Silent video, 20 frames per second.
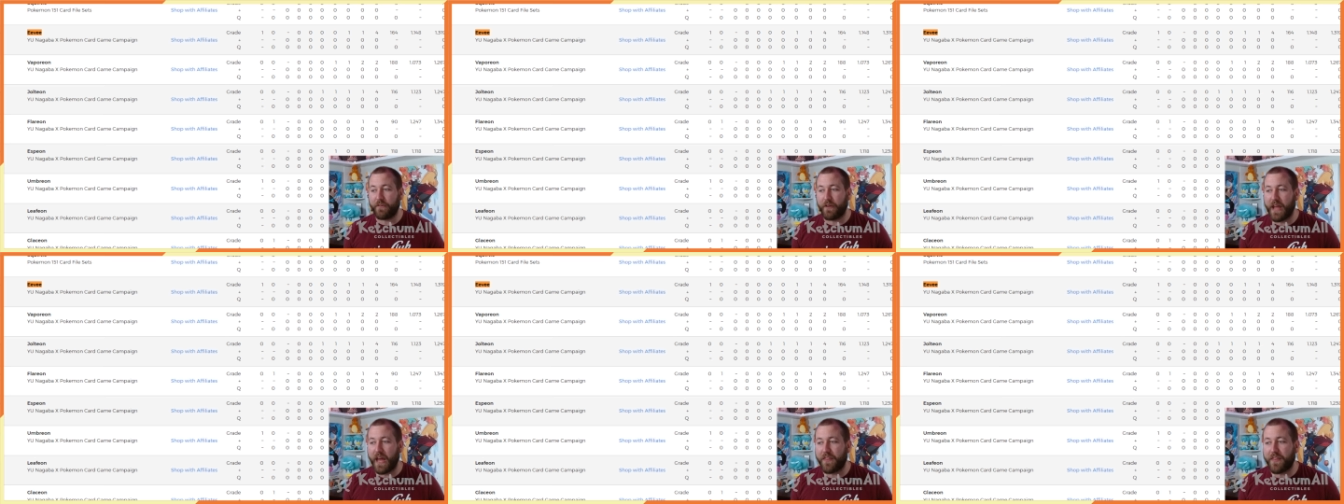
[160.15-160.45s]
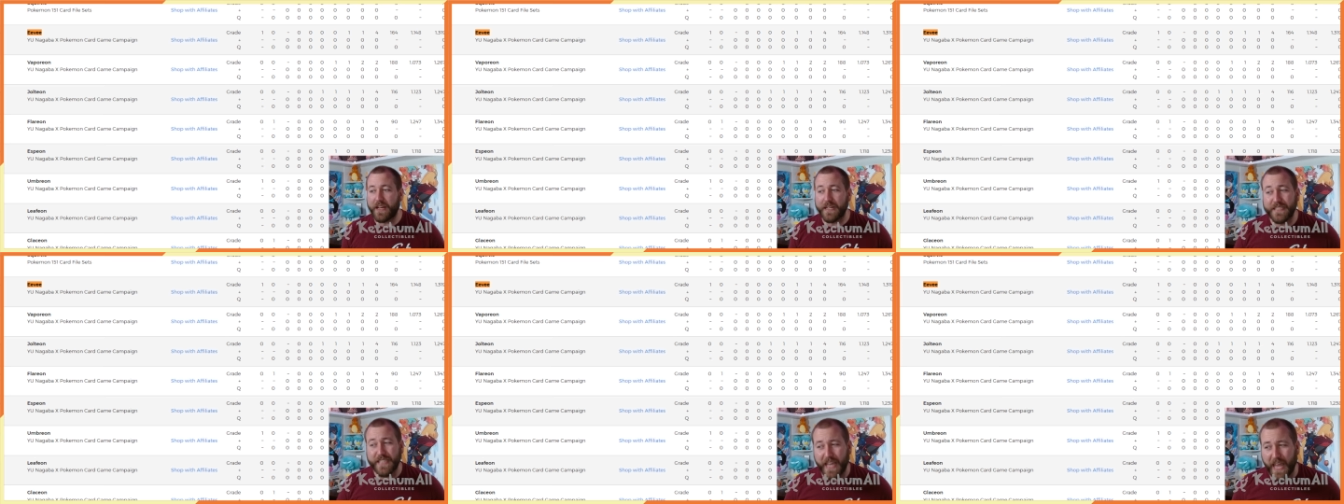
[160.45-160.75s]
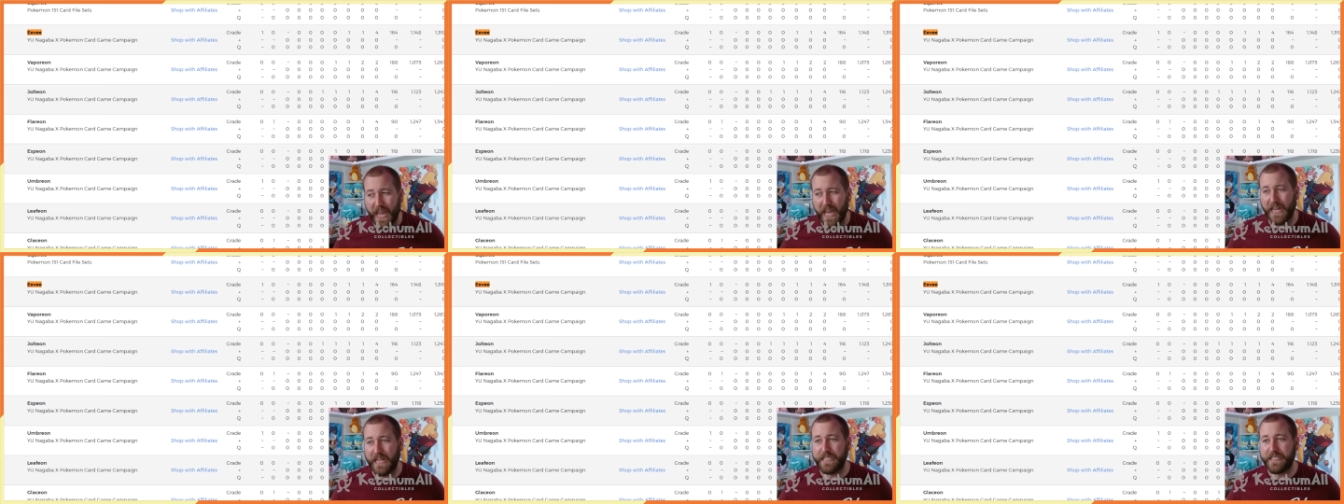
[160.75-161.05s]
rate. I think it's like
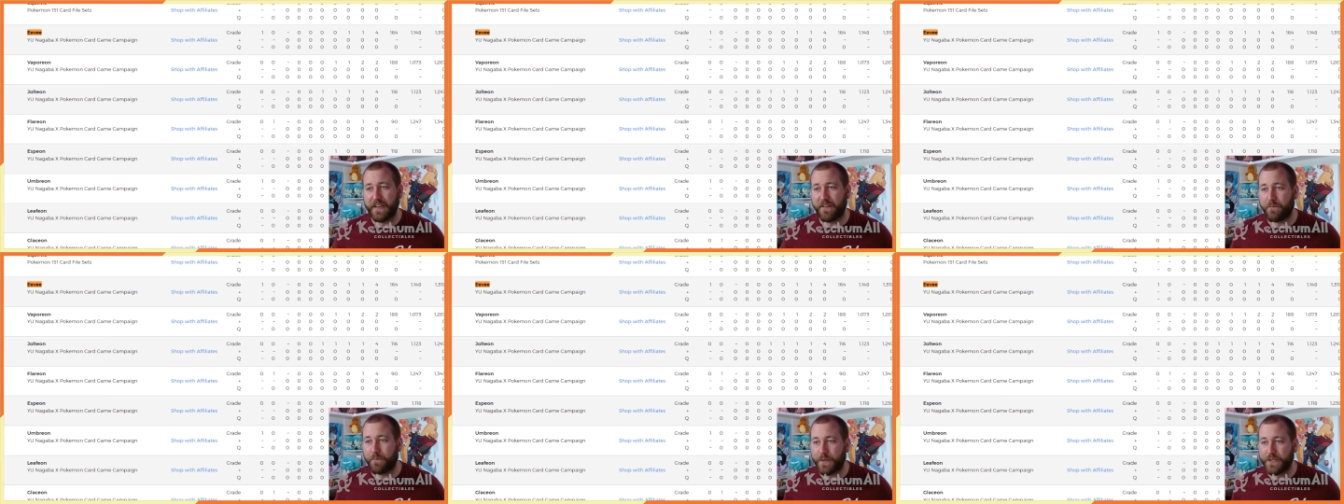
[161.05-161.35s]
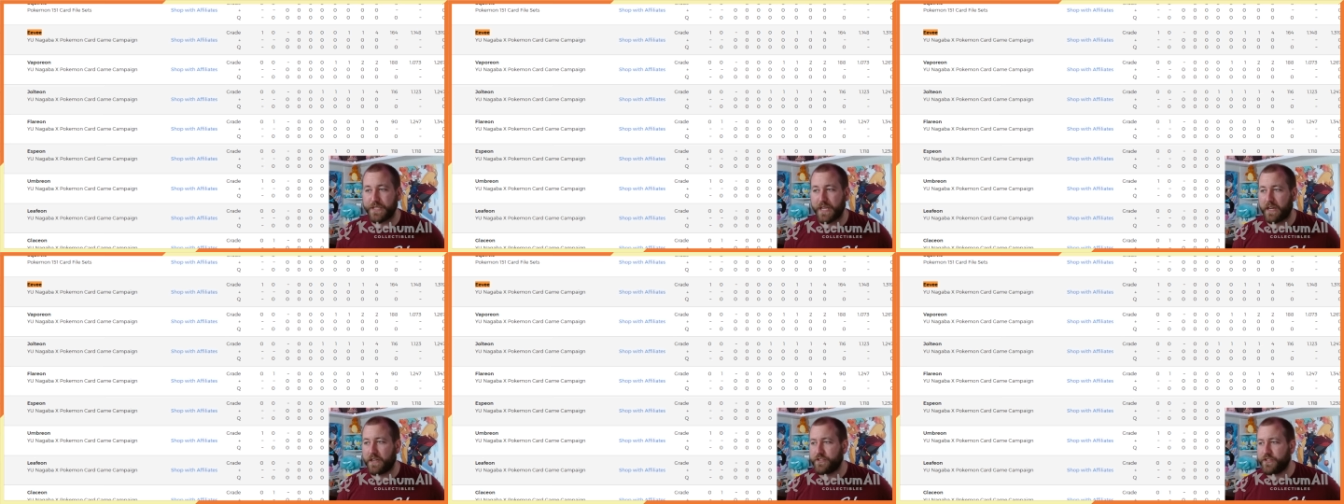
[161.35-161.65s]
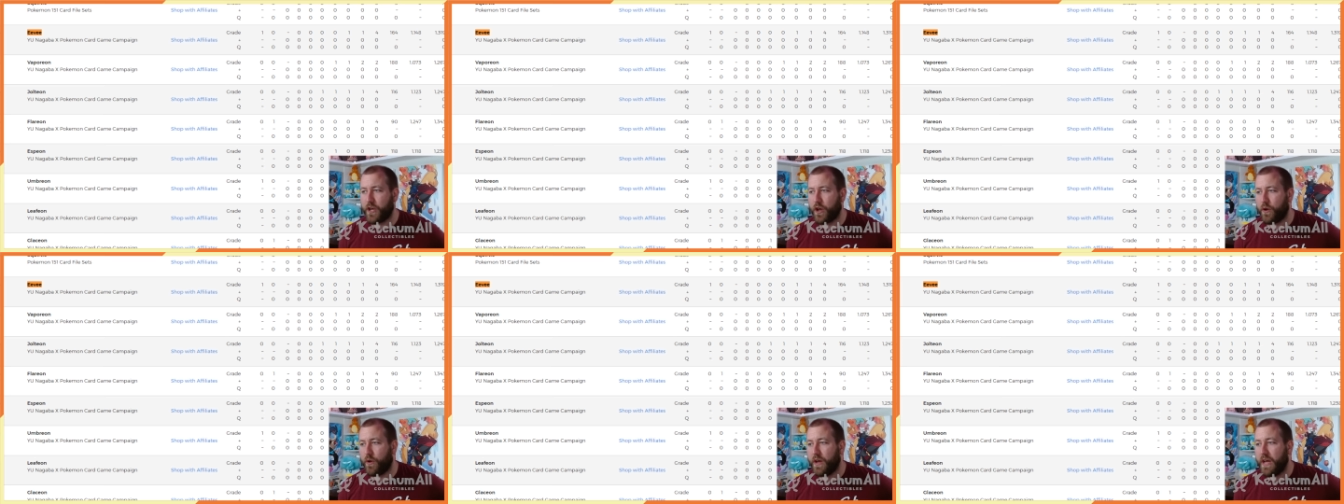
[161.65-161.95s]
87% or
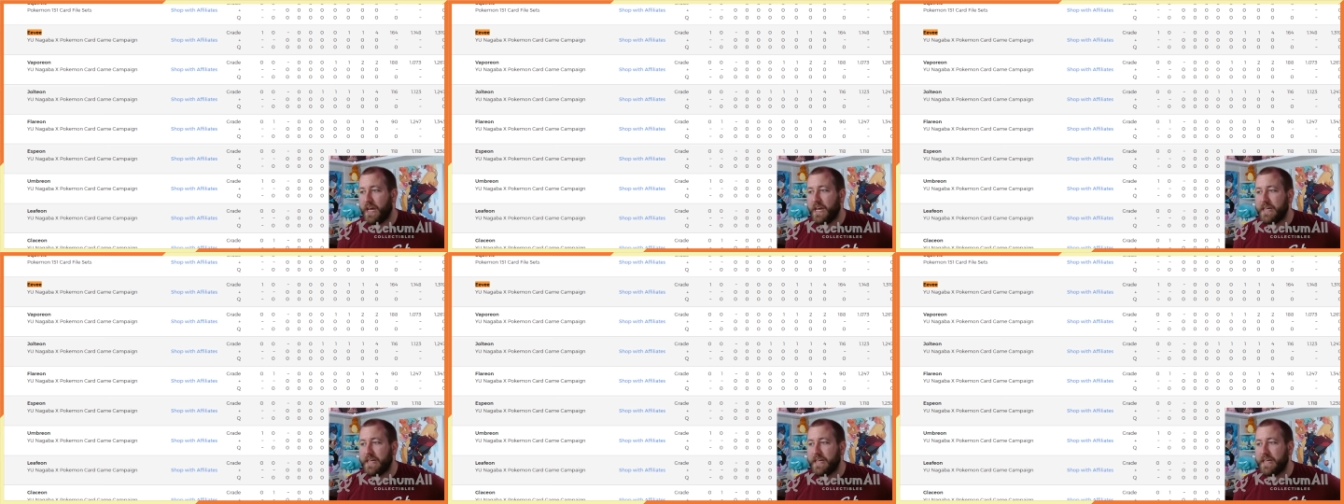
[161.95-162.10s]
so.